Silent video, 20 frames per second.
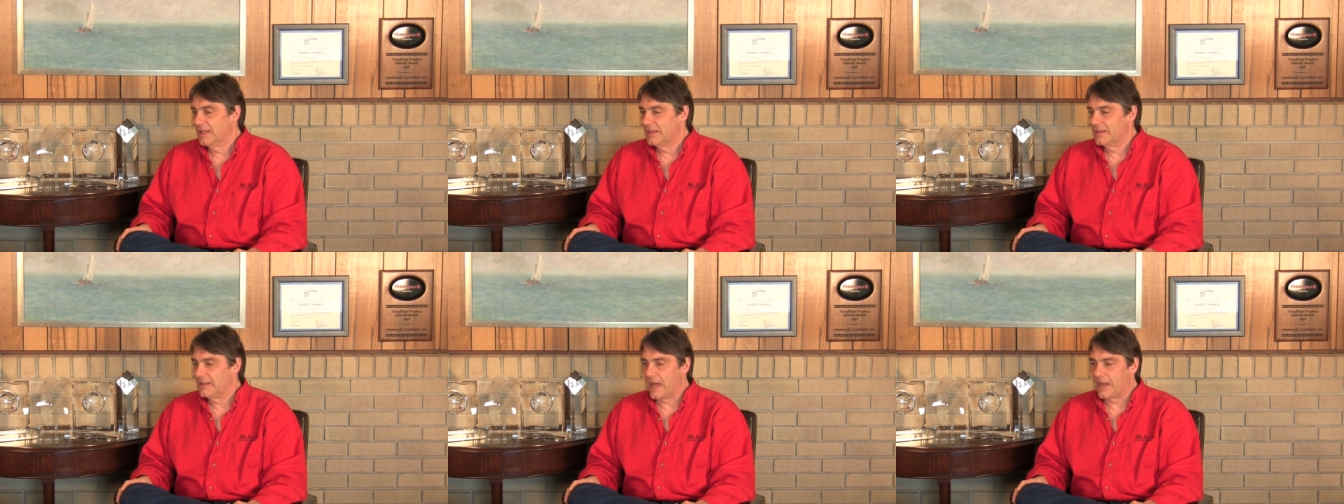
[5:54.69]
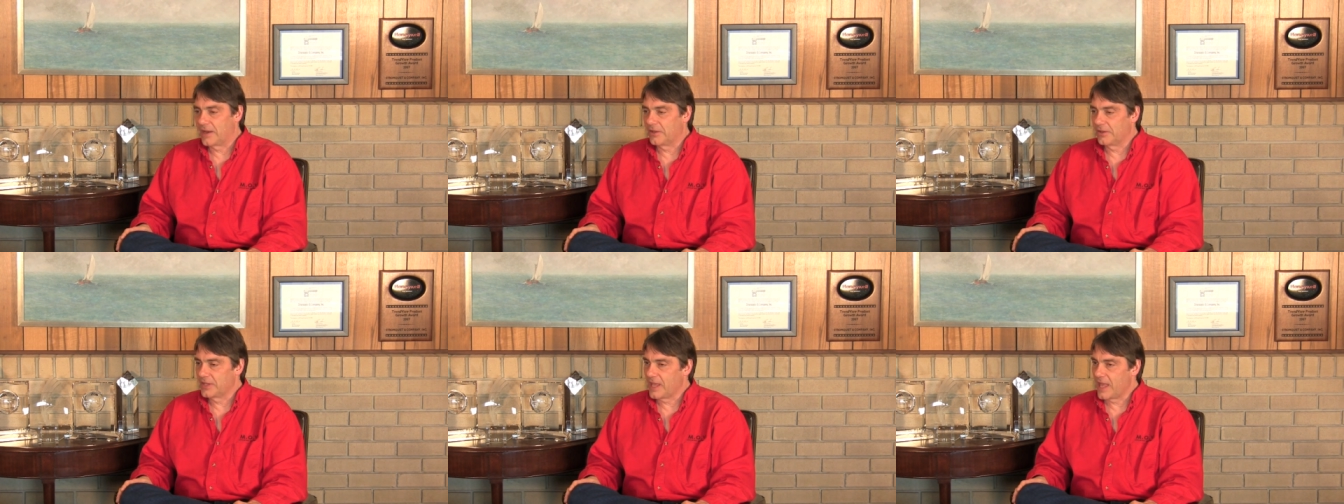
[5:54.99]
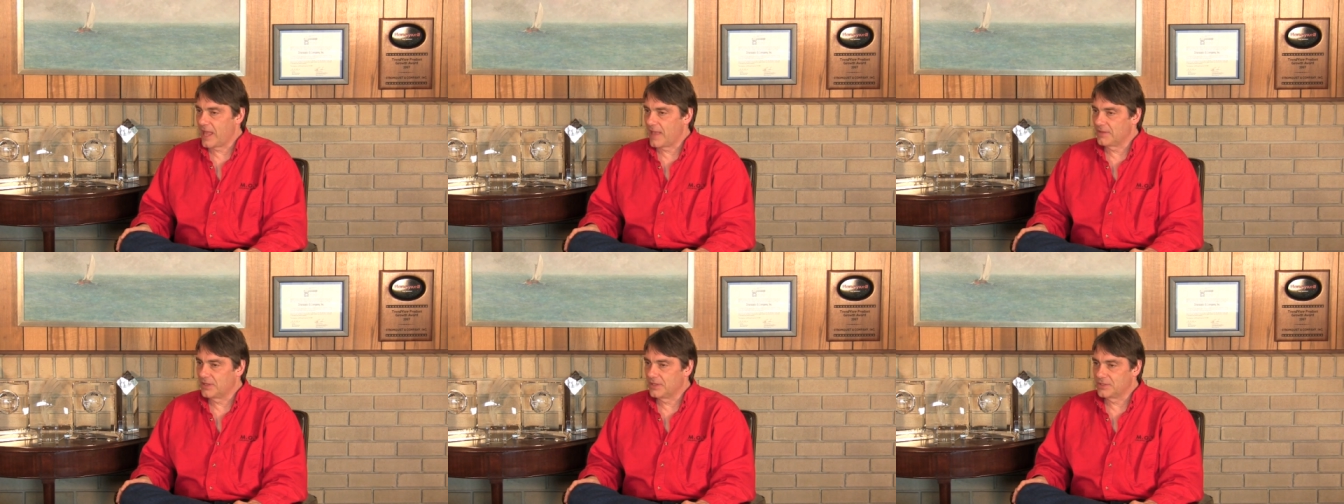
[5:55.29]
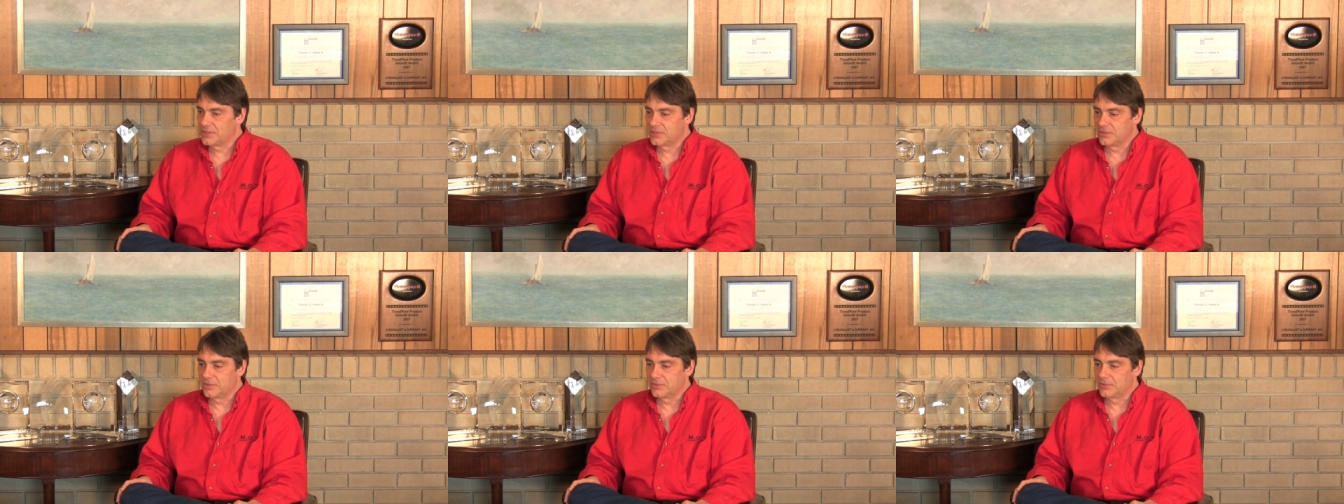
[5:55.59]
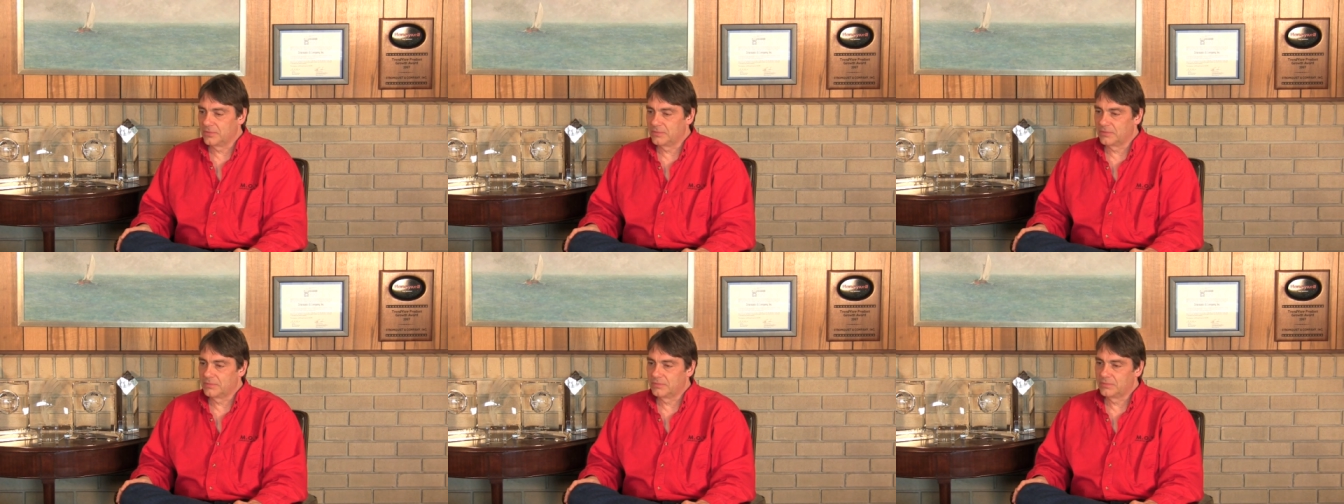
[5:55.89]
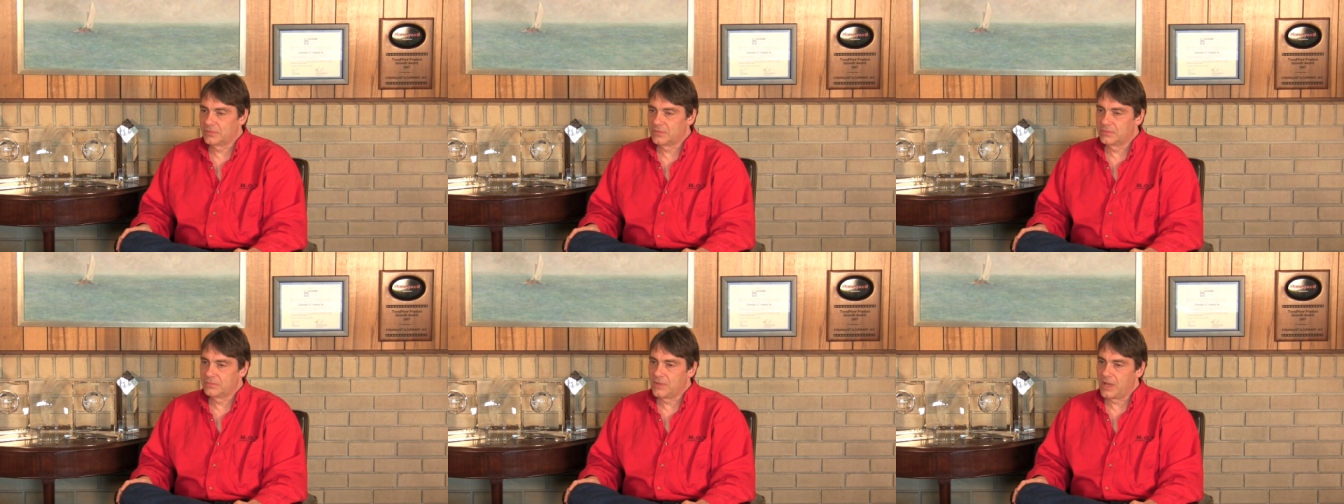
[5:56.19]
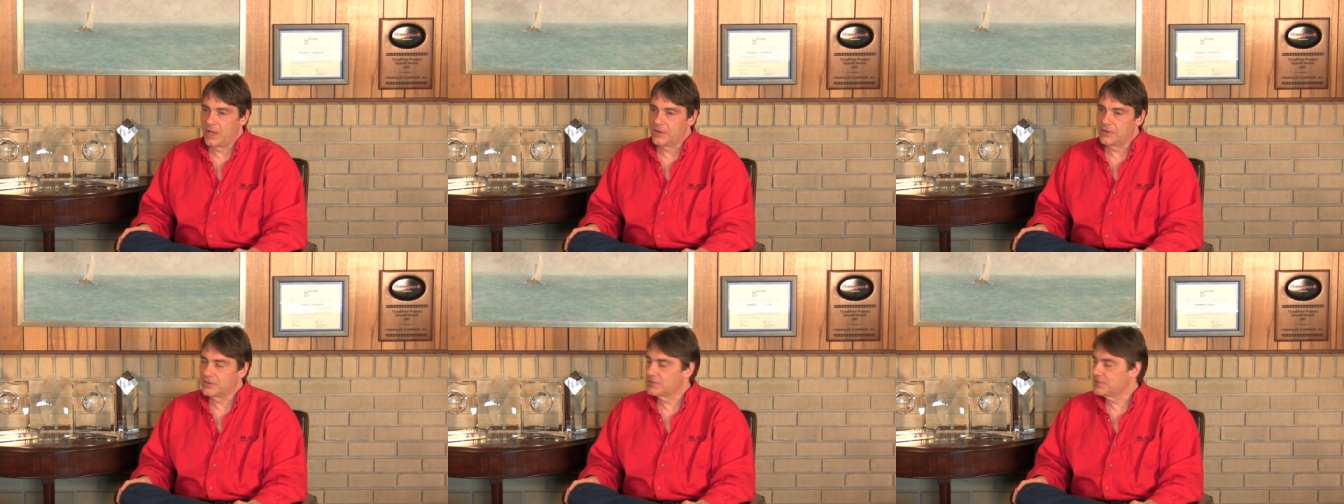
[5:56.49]
not only having to
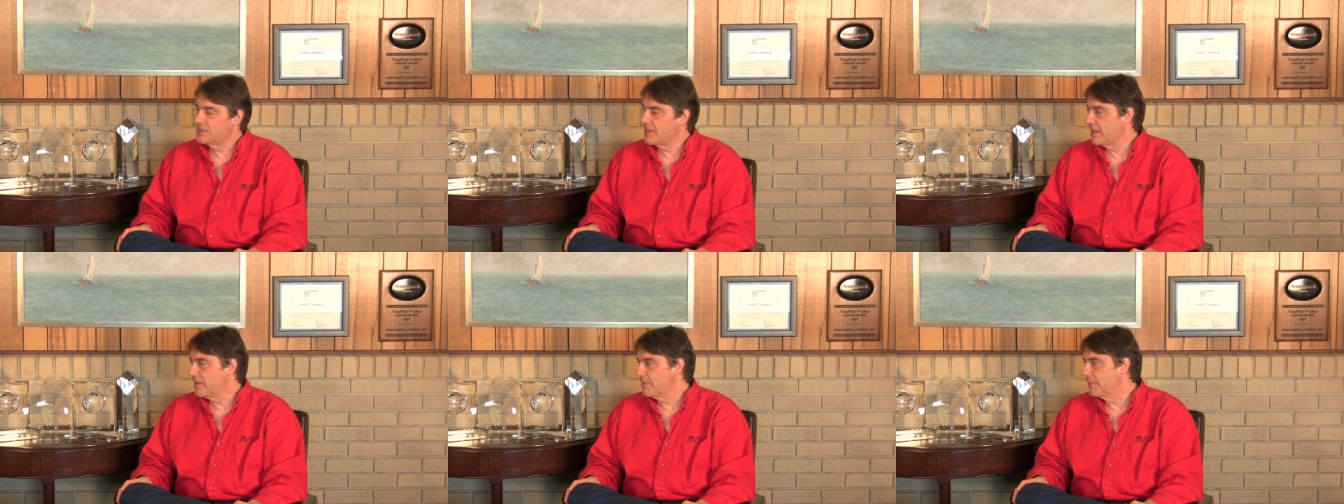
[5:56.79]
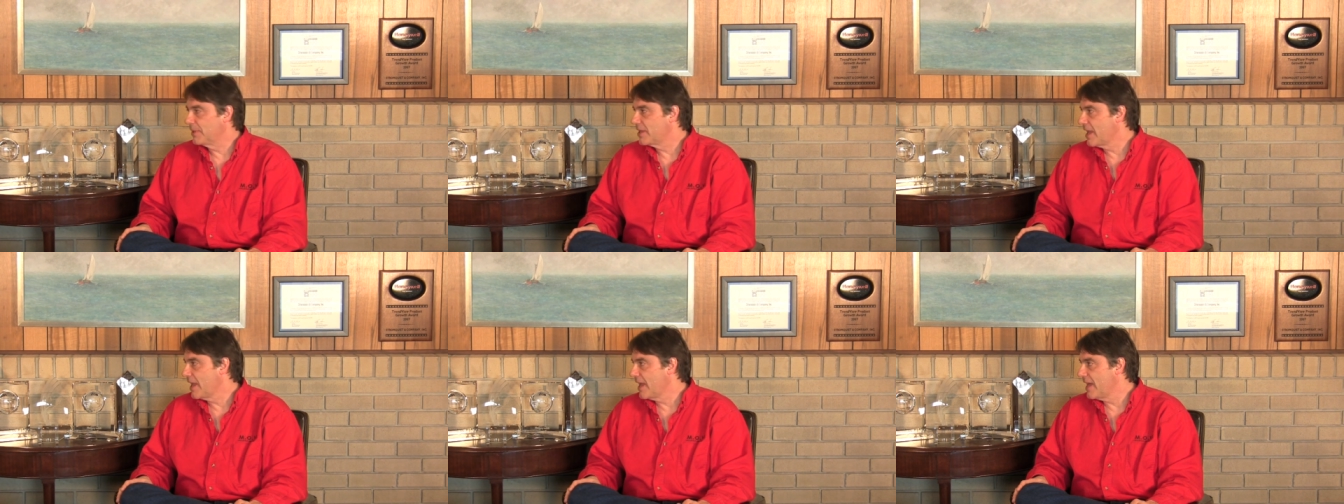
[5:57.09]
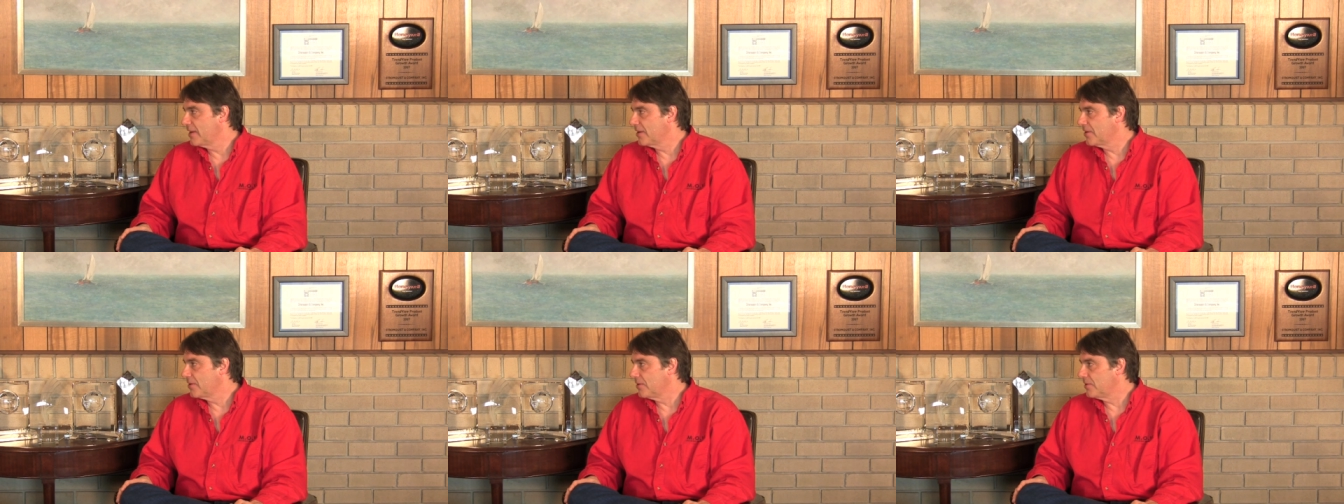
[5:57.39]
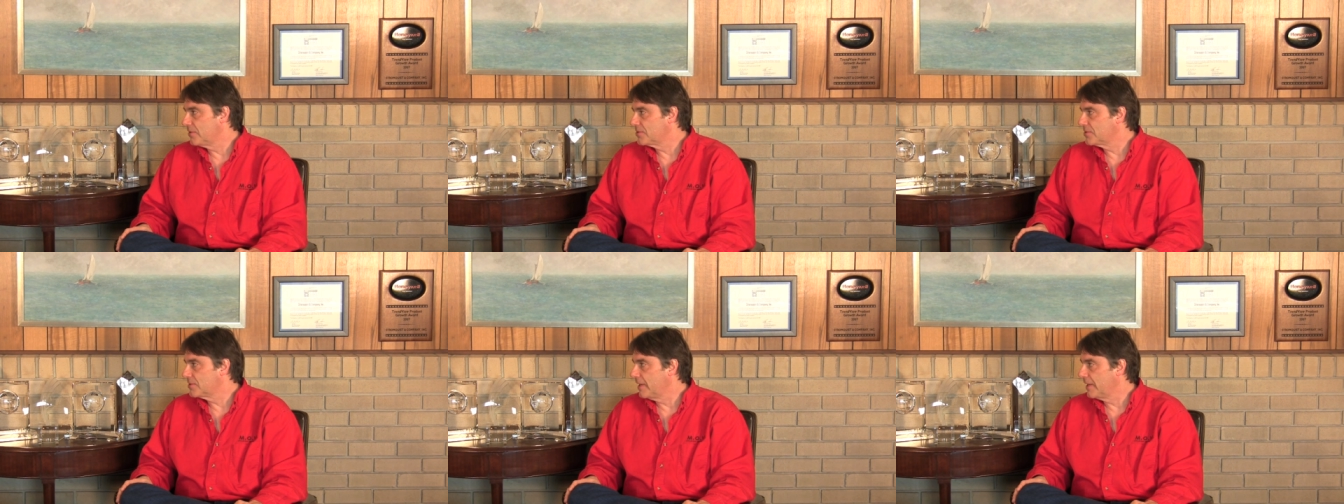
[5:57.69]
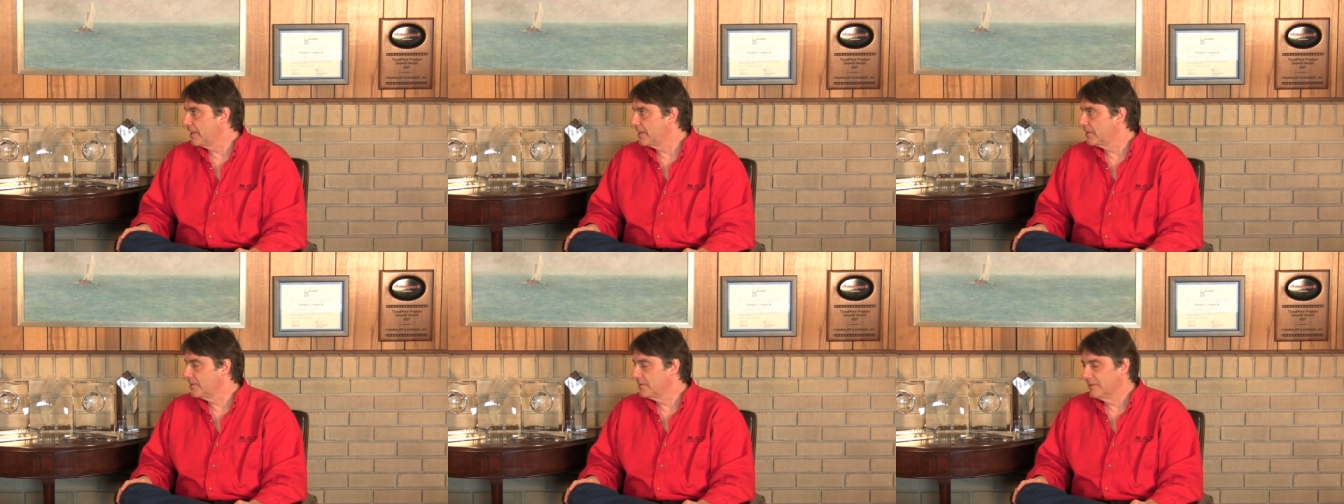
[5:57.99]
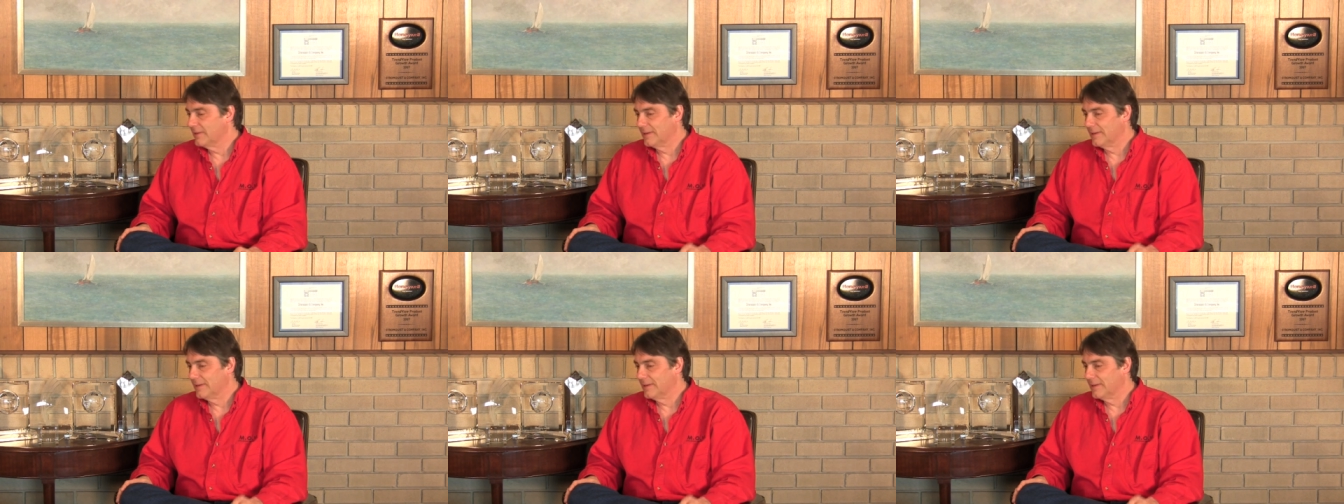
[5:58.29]
understand the mechanicals, like